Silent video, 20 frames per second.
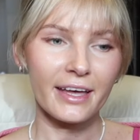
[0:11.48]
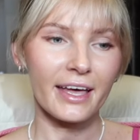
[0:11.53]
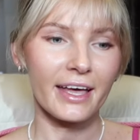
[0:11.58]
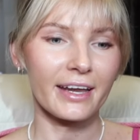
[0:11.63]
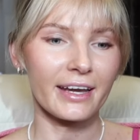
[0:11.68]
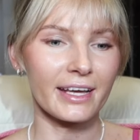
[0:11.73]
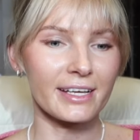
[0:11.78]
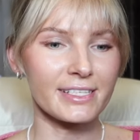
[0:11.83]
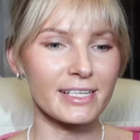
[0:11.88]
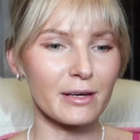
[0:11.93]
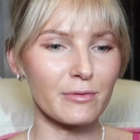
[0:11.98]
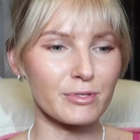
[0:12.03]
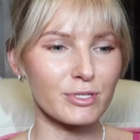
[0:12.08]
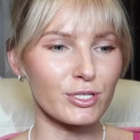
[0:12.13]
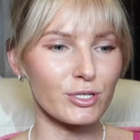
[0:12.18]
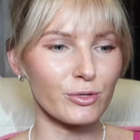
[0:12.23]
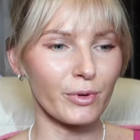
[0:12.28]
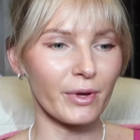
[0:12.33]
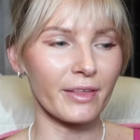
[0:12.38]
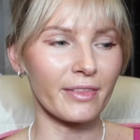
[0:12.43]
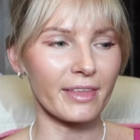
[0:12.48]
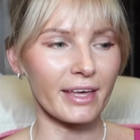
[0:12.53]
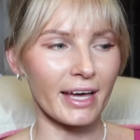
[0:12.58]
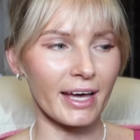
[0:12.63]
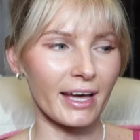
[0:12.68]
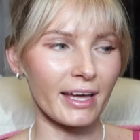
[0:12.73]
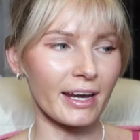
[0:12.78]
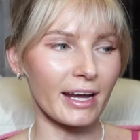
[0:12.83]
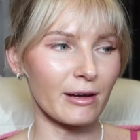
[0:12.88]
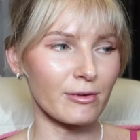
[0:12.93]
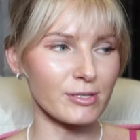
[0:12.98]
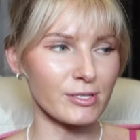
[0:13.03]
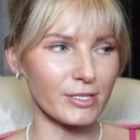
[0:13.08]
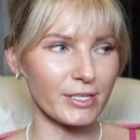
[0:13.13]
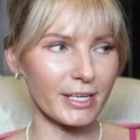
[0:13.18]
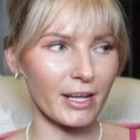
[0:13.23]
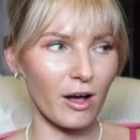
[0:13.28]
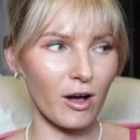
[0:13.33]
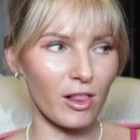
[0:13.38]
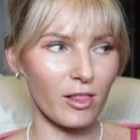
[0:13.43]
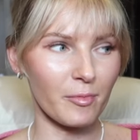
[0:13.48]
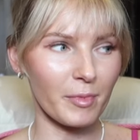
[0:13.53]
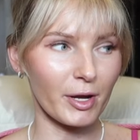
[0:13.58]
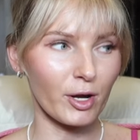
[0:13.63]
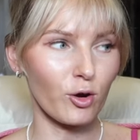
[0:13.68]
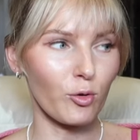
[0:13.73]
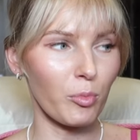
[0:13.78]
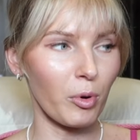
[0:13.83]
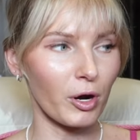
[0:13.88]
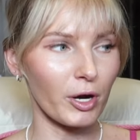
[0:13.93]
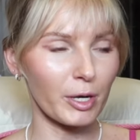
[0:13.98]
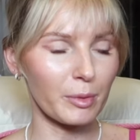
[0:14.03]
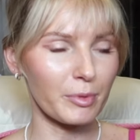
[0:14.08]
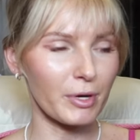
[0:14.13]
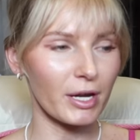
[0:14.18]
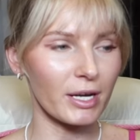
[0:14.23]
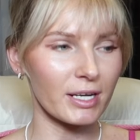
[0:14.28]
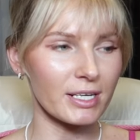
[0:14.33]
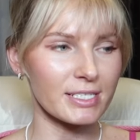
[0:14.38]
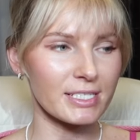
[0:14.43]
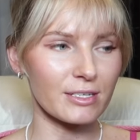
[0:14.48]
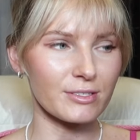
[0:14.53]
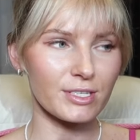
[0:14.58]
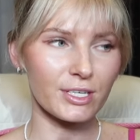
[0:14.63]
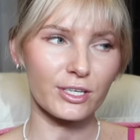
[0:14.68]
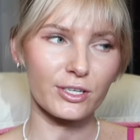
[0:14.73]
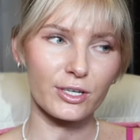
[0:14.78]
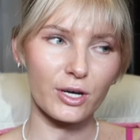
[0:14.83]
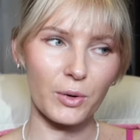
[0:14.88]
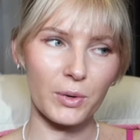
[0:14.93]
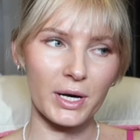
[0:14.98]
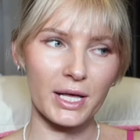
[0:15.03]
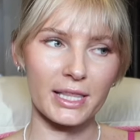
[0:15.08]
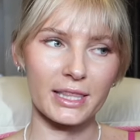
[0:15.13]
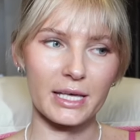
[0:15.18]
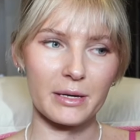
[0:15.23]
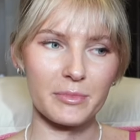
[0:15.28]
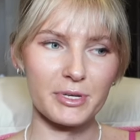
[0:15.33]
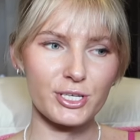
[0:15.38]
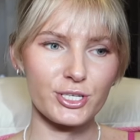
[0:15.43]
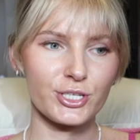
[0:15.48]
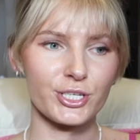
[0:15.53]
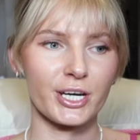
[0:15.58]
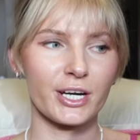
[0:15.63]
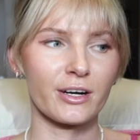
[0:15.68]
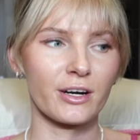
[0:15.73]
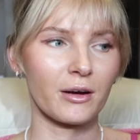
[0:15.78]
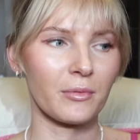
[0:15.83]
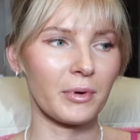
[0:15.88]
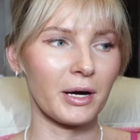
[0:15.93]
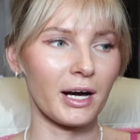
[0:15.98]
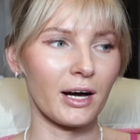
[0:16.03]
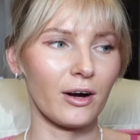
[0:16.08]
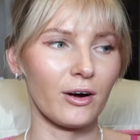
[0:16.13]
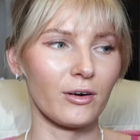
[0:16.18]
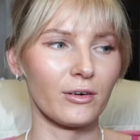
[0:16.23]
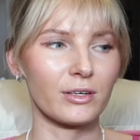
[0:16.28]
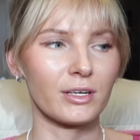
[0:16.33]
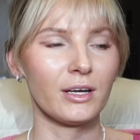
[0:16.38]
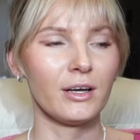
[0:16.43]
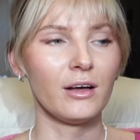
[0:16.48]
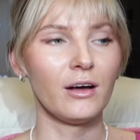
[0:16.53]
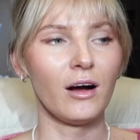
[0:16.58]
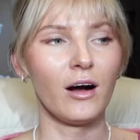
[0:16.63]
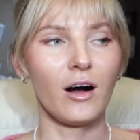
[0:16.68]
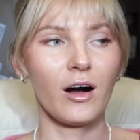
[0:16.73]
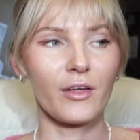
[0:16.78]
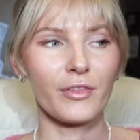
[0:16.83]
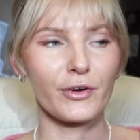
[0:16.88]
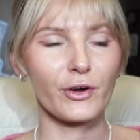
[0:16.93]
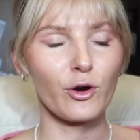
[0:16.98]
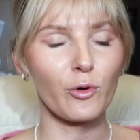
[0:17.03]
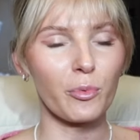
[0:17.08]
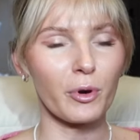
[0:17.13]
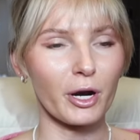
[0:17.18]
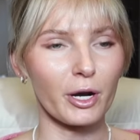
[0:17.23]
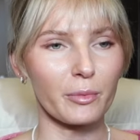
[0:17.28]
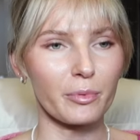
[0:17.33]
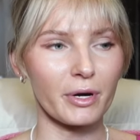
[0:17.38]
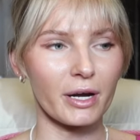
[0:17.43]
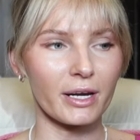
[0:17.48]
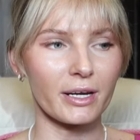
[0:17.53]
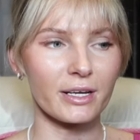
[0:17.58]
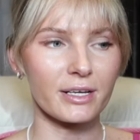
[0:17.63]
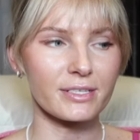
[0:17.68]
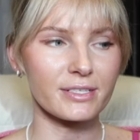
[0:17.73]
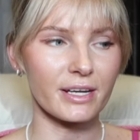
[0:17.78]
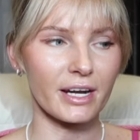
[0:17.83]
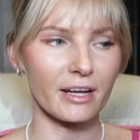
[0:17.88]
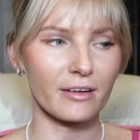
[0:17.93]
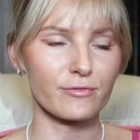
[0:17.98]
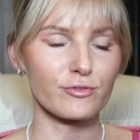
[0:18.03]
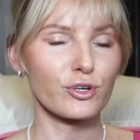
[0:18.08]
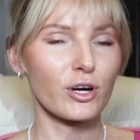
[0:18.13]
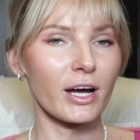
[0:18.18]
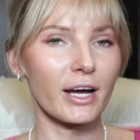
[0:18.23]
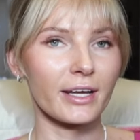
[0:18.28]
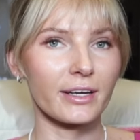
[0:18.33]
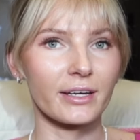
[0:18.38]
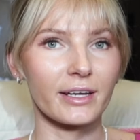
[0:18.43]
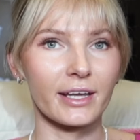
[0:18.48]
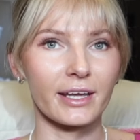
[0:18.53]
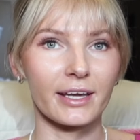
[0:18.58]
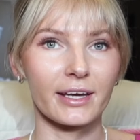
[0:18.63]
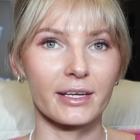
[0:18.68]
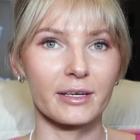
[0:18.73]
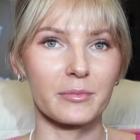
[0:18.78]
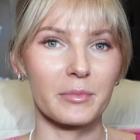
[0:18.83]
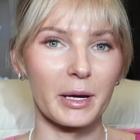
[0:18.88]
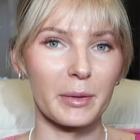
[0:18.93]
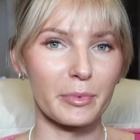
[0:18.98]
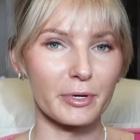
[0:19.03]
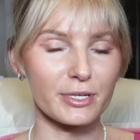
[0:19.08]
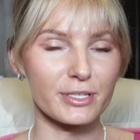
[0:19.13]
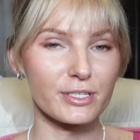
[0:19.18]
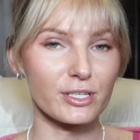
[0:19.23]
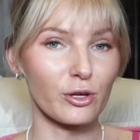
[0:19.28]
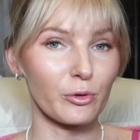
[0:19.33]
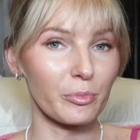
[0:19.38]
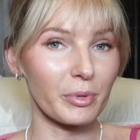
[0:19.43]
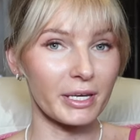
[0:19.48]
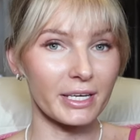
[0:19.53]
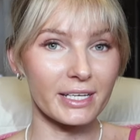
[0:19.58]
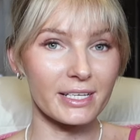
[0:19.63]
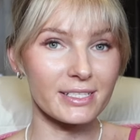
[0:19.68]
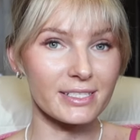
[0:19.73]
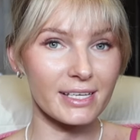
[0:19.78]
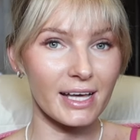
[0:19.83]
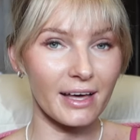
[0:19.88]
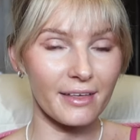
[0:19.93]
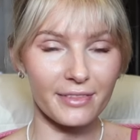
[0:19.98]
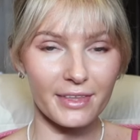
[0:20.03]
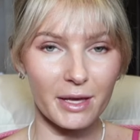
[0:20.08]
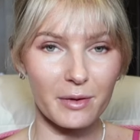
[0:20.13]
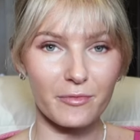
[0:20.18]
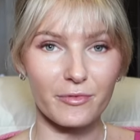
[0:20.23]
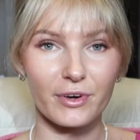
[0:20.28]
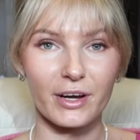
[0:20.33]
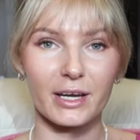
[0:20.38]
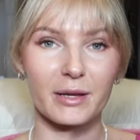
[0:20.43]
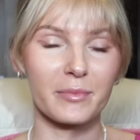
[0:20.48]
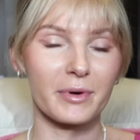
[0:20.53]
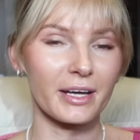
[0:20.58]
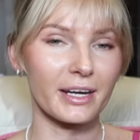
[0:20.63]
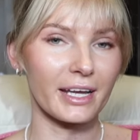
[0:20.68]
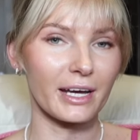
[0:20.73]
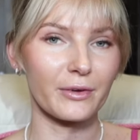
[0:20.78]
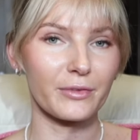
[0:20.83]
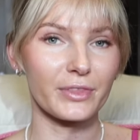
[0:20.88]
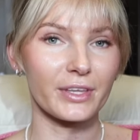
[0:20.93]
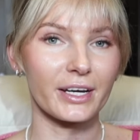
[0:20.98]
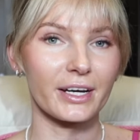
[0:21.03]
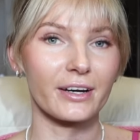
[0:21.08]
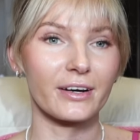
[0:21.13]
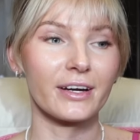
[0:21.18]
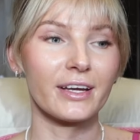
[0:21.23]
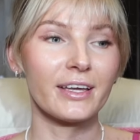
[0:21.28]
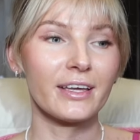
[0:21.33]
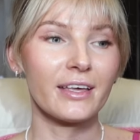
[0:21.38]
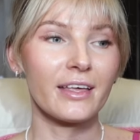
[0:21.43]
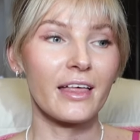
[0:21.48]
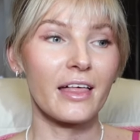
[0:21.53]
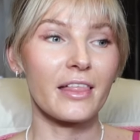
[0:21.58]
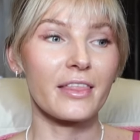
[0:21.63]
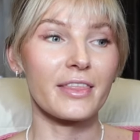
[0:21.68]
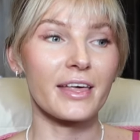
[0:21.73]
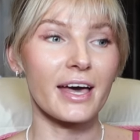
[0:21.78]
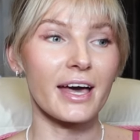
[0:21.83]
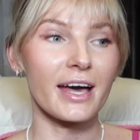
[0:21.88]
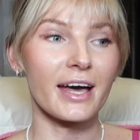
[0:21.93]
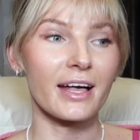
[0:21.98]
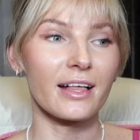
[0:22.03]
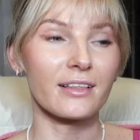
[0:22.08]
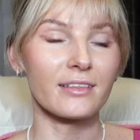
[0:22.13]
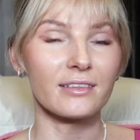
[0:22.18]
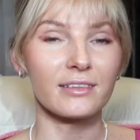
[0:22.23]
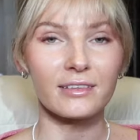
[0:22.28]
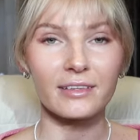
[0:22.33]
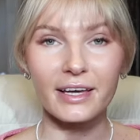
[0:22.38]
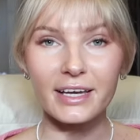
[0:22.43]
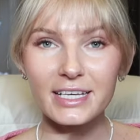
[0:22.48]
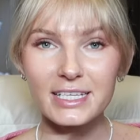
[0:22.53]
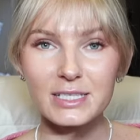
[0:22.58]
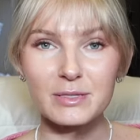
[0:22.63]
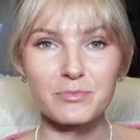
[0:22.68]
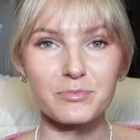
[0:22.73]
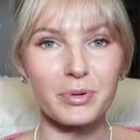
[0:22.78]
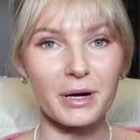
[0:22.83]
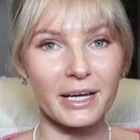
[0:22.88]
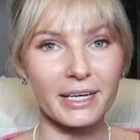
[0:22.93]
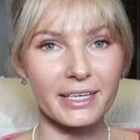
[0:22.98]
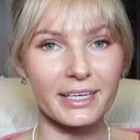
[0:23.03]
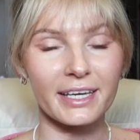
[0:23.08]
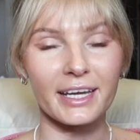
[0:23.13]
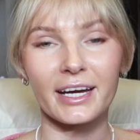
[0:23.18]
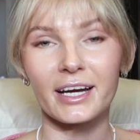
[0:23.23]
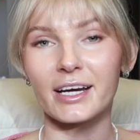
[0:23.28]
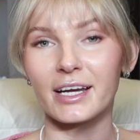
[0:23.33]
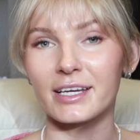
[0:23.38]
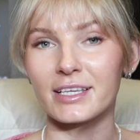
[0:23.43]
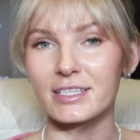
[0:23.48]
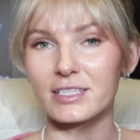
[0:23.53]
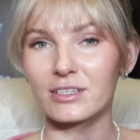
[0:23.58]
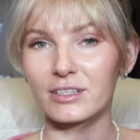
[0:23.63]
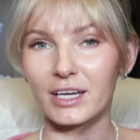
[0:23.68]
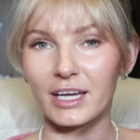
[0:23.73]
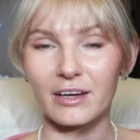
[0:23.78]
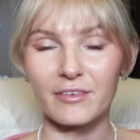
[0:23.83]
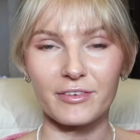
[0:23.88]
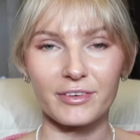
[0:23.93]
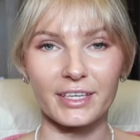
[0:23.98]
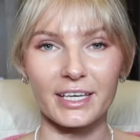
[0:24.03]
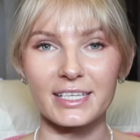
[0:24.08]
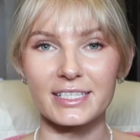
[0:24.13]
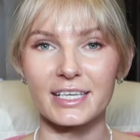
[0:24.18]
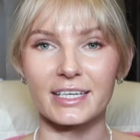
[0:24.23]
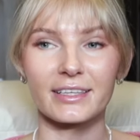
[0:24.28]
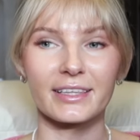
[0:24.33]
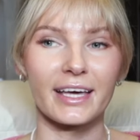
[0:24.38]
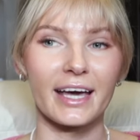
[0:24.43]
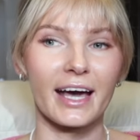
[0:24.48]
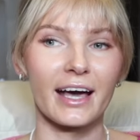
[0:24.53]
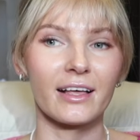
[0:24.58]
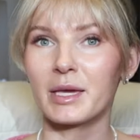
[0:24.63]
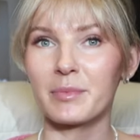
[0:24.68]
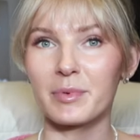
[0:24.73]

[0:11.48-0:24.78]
and as I was doing that I was looking at all of my Kopari products and I was like, you know what, let me share about all the Kopari products that I have tried and my personal opinions on them for anybody out there that likes body care and is looking for things like that.